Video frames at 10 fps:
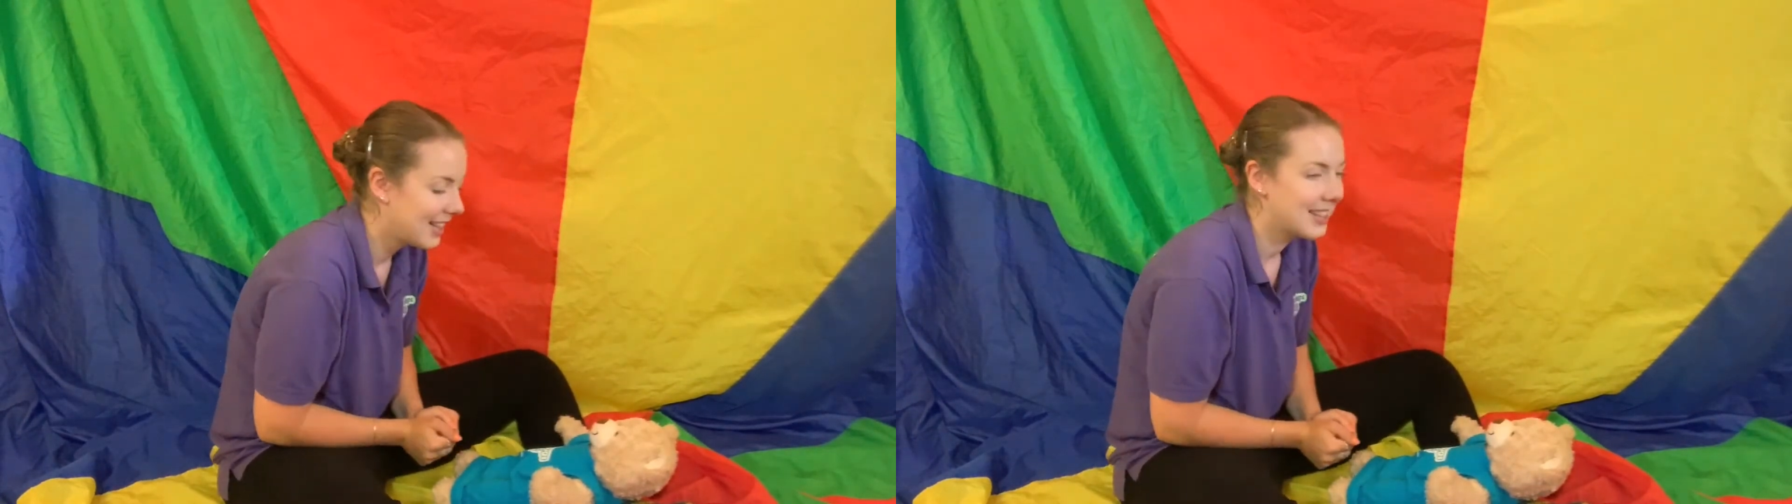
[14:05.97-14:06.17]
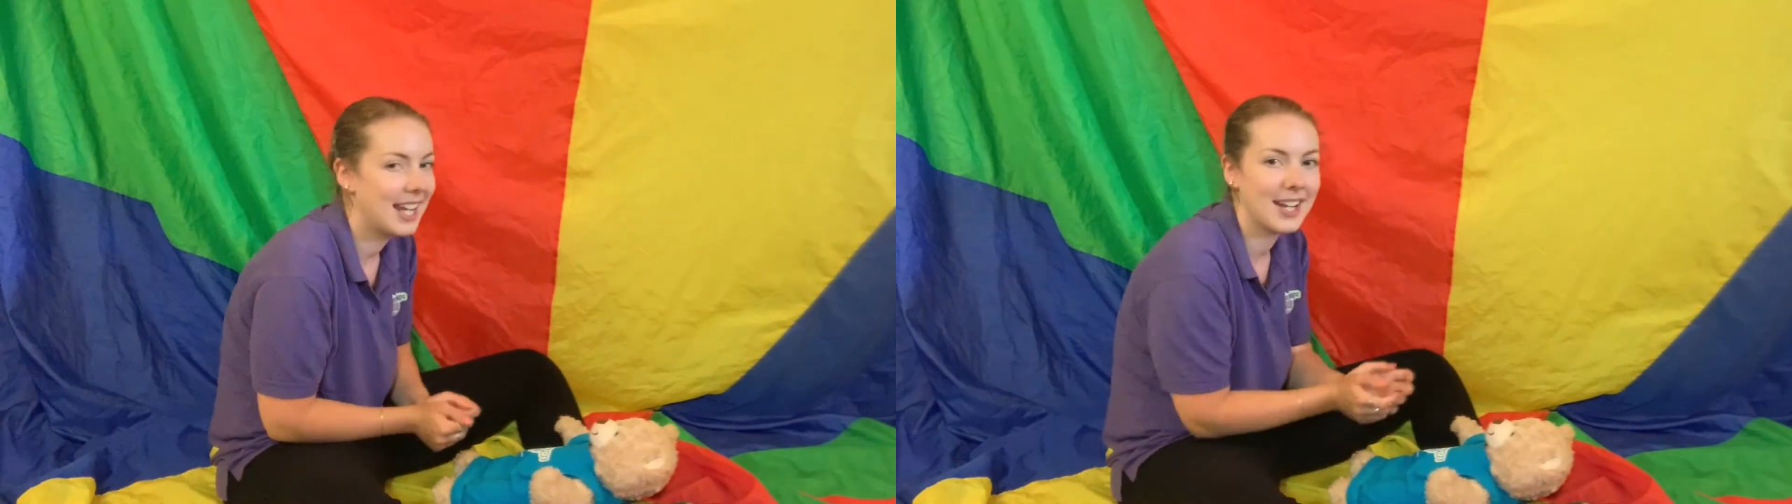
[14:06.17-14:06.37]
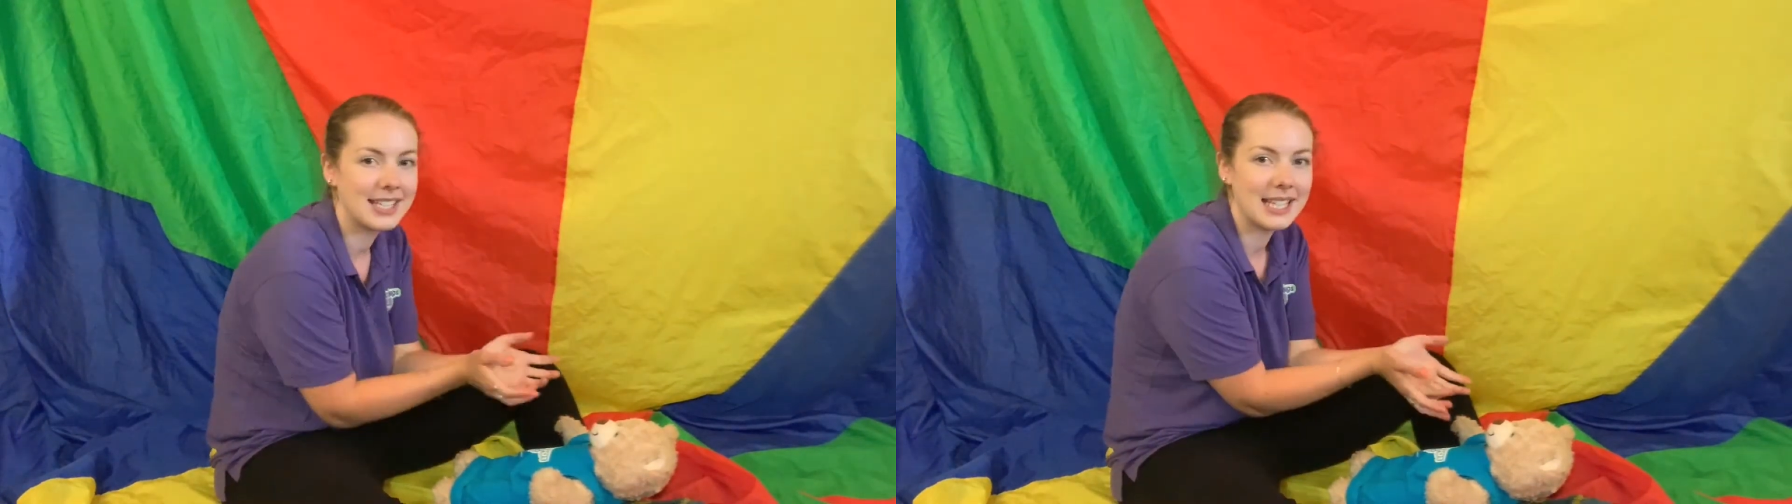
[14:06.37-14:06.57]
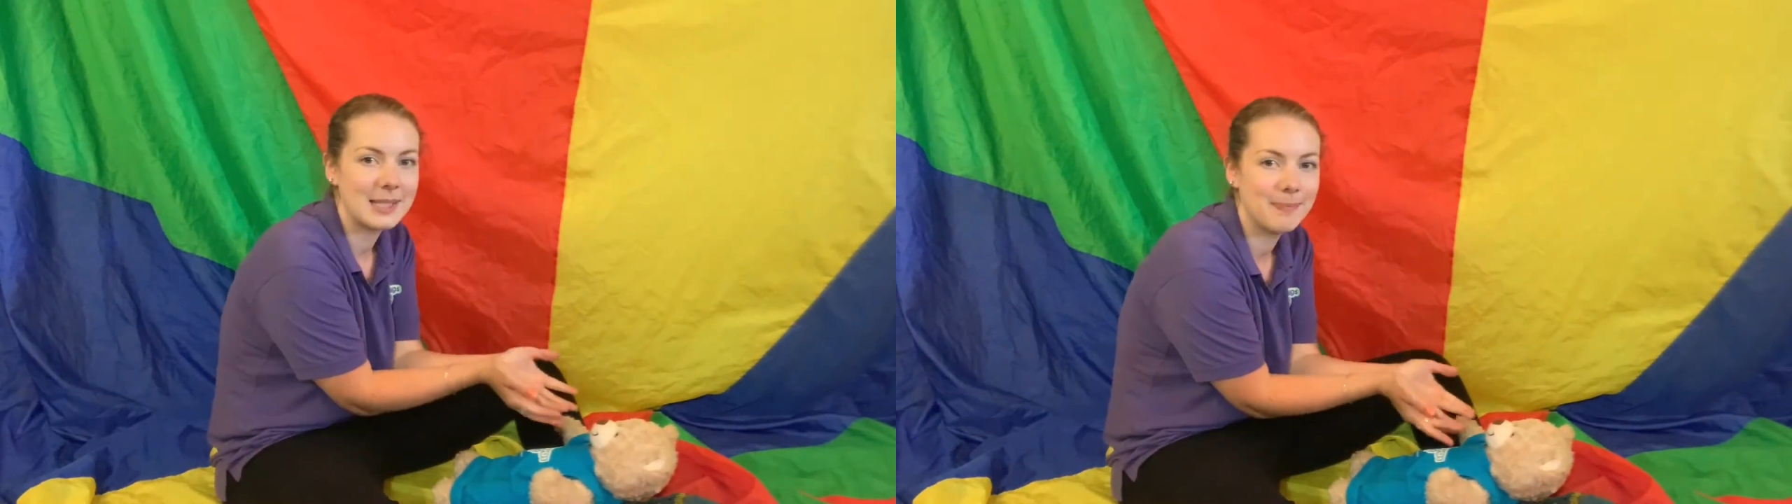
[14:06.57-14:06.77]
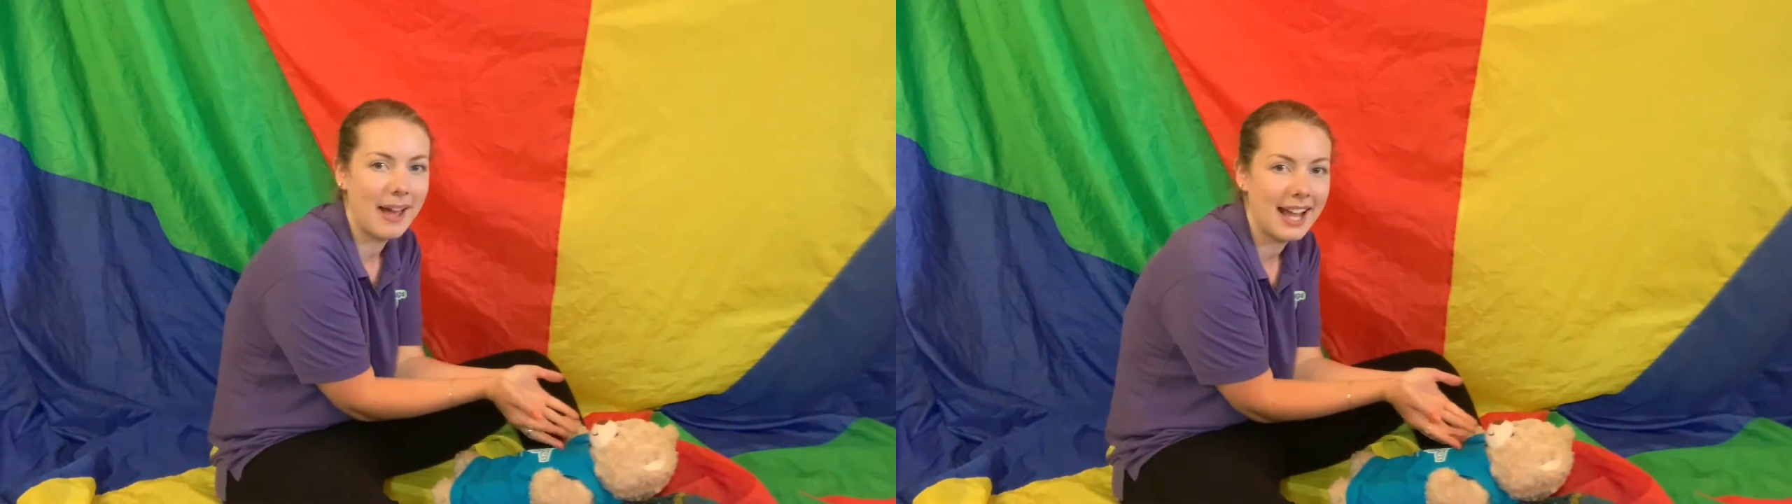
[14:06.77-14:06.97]
There's a
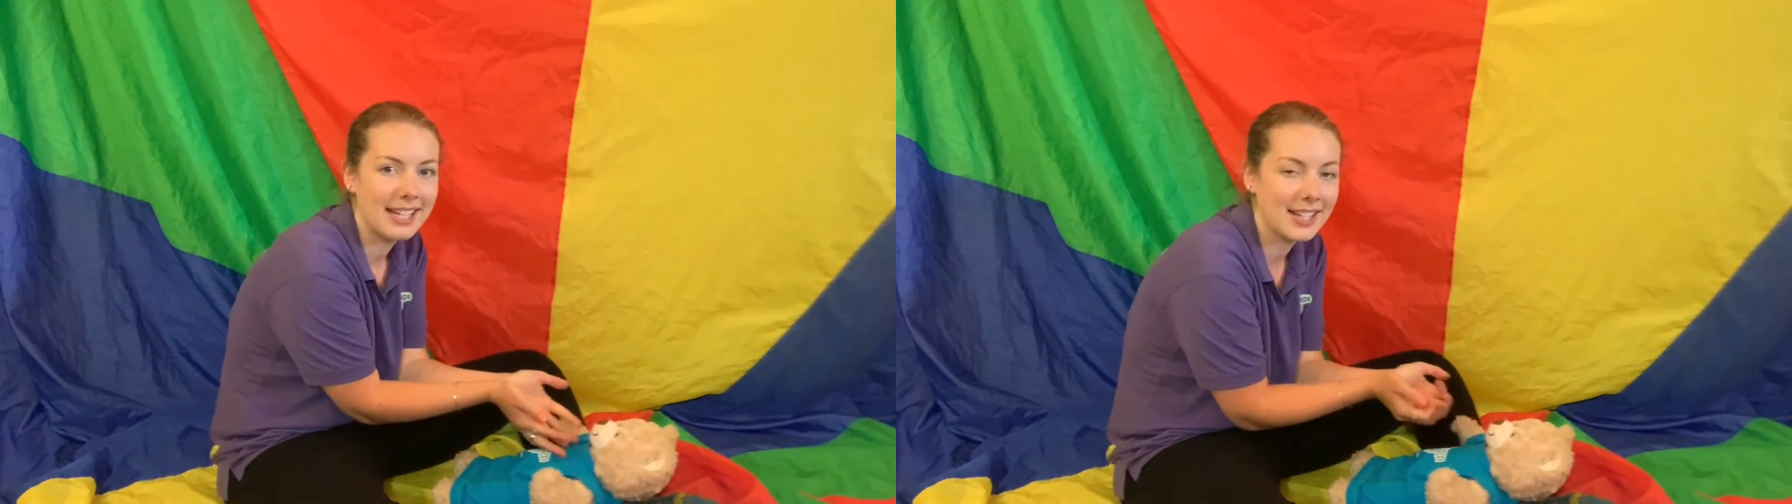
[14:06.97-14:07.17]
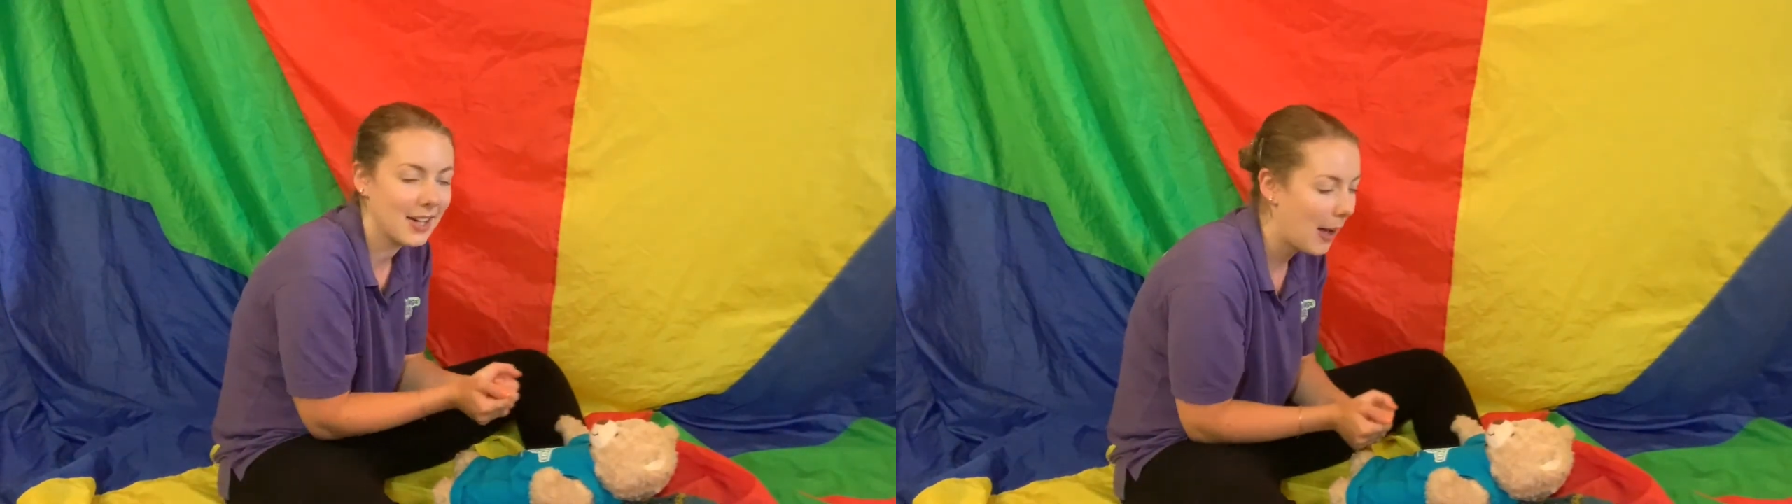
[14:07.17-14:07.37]
spider